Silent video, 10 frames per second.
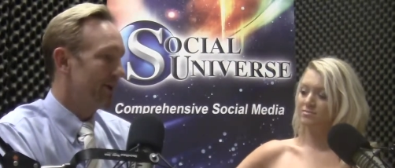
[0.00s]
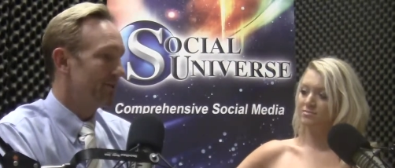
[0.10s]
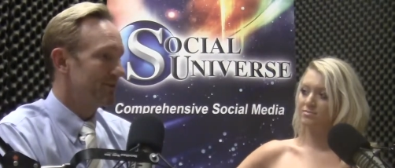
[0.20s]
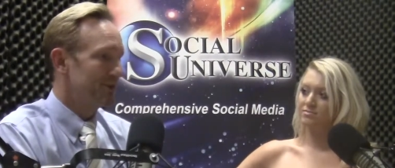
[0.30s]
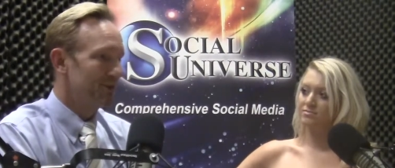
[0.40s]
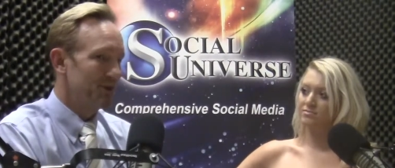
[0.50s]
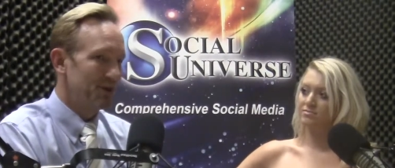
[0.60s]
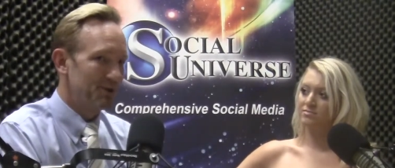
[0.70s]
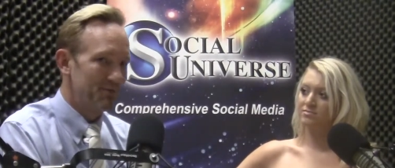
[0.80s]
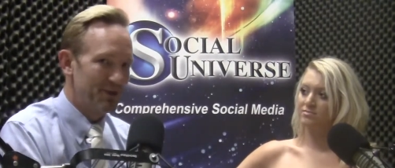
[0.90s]
Speaker 1: Now, I wasn't going
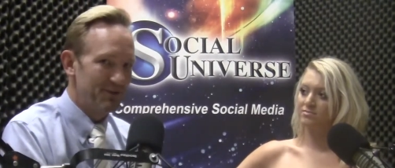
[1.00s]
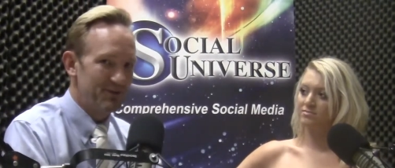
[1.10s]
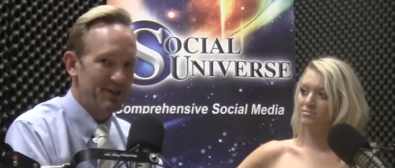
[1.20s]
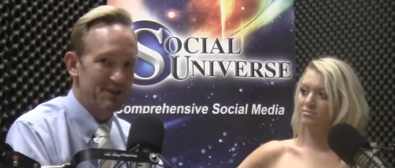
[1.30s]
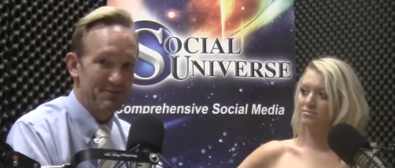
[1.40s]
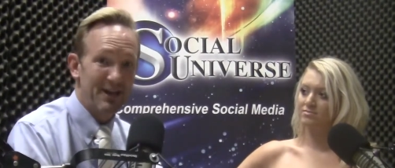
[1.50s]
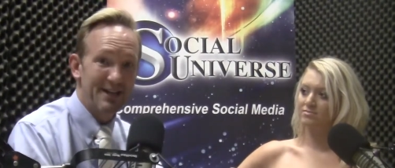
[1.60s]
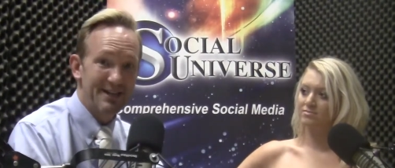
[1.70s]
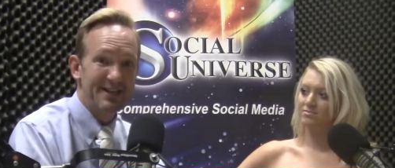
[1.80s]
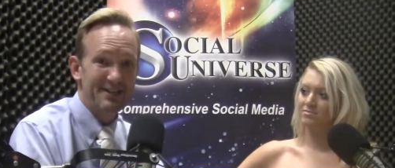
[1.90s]
to competitive fitness, but
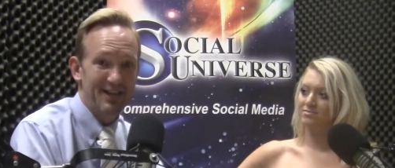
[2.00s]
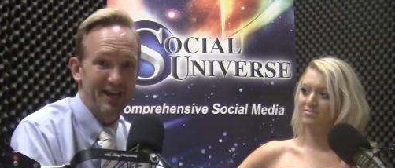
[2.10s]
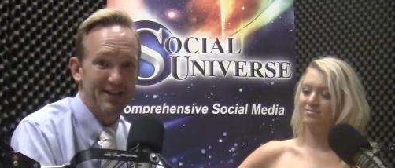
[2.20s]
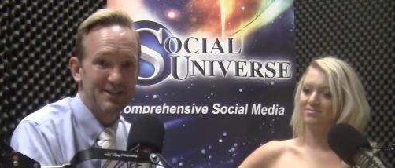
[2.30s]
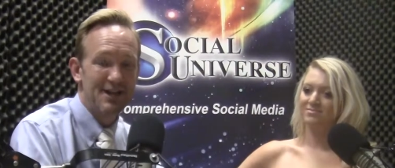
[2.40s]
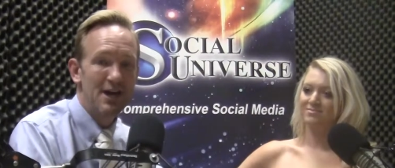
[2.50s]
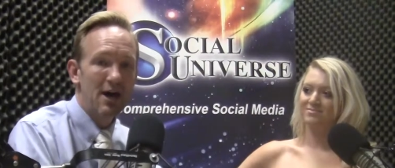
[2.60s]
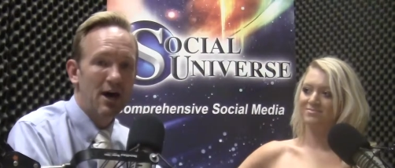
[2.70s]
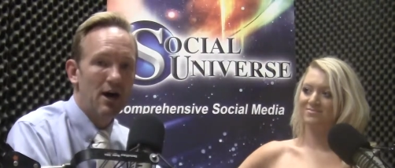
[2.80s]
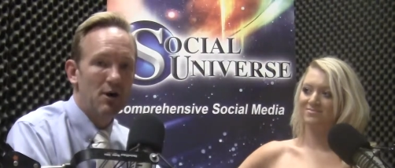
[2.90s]
I did change
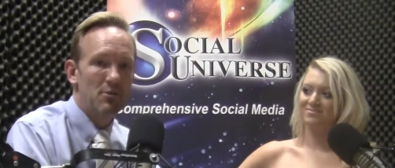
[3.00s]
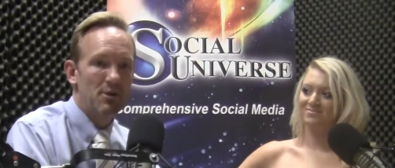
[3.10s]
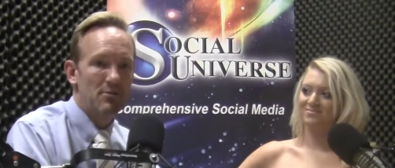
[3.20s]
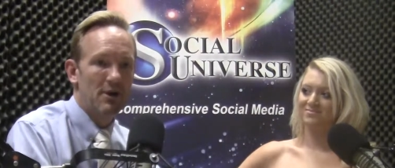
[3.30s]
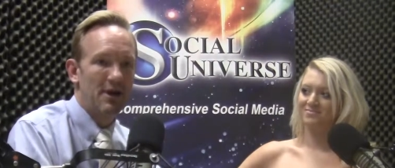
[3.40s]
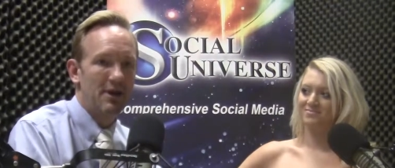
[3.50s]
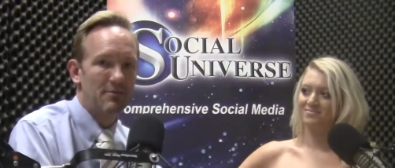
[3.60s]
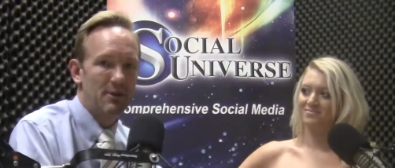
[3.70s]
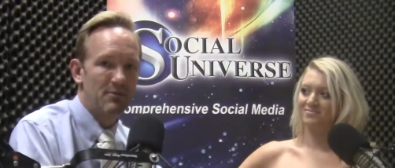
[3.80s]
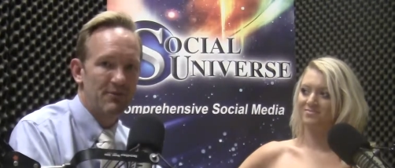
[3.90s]
uh,
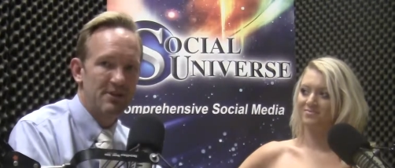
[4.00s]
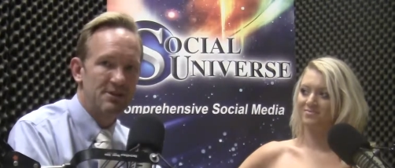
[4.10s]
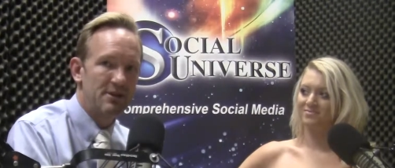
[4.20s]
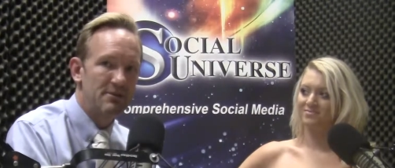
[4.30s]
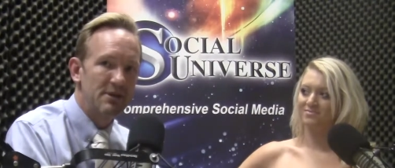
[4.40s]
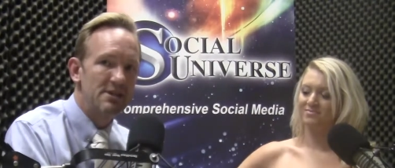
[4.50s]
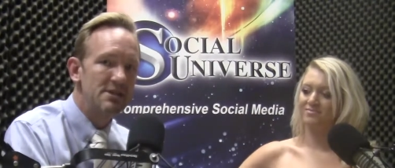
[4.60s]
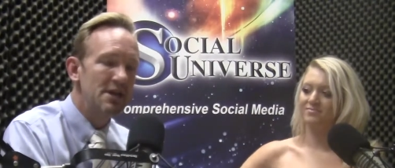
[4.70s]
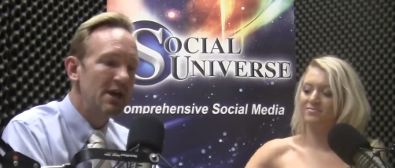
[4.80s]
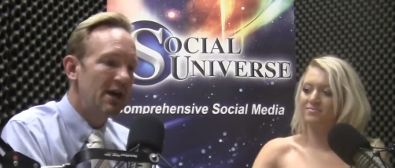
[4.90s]
my, my professional
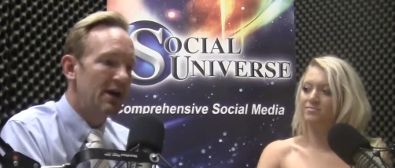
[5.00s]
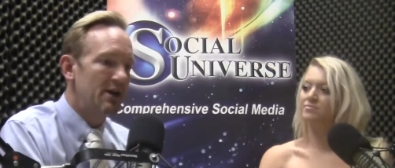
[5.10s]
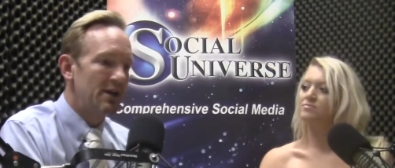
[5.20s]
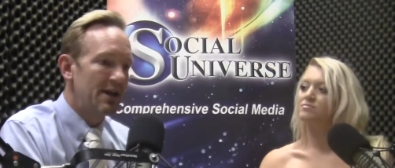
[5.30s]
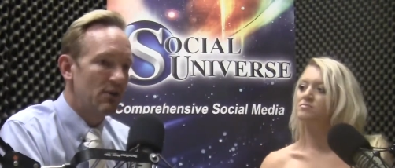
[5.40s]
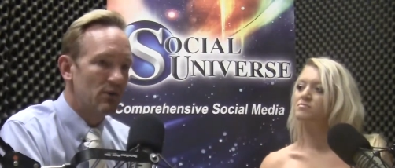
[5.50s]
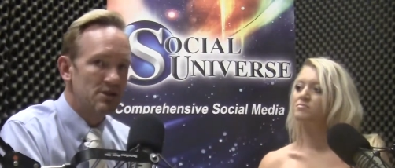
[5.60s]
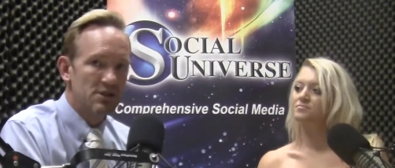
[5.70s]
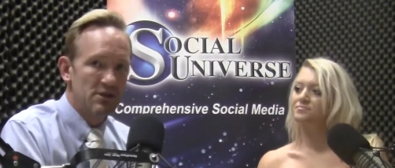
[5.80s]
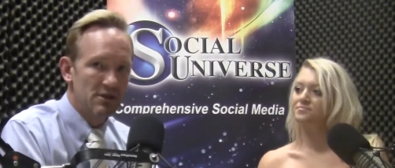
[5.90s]
image, and that
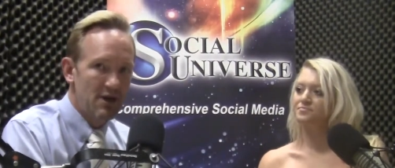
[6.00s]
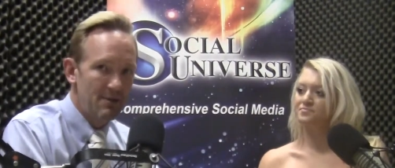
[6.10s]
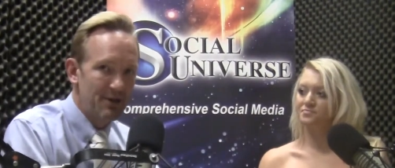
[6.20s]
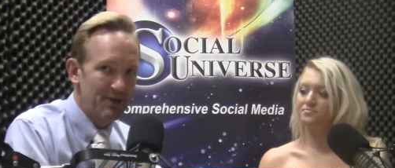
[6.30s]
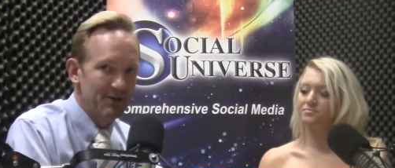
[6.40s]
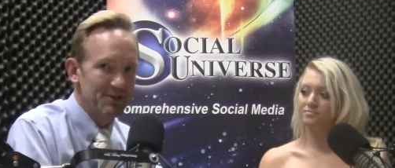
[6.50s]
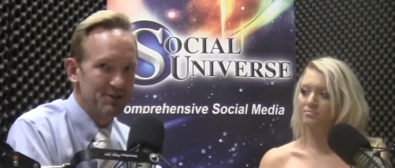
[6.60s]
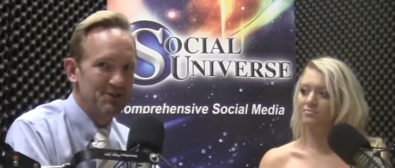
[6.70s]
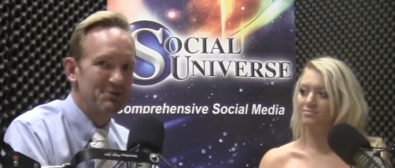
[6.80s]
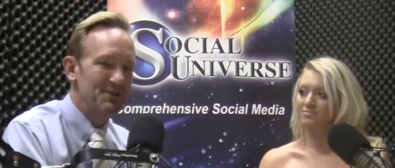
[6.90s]
worked a lot better in the
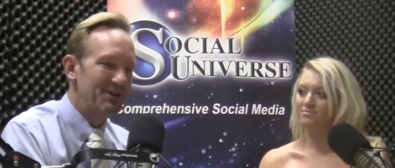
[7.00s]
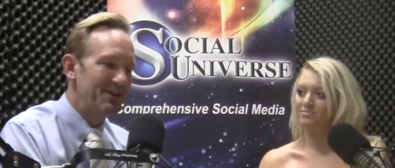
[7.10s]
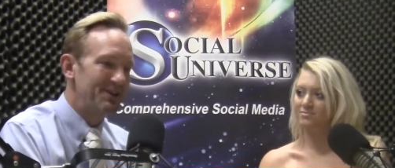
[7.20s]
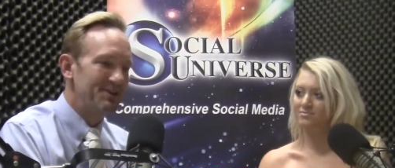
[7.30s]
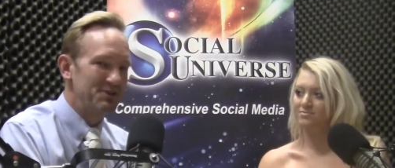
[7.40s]
social, in the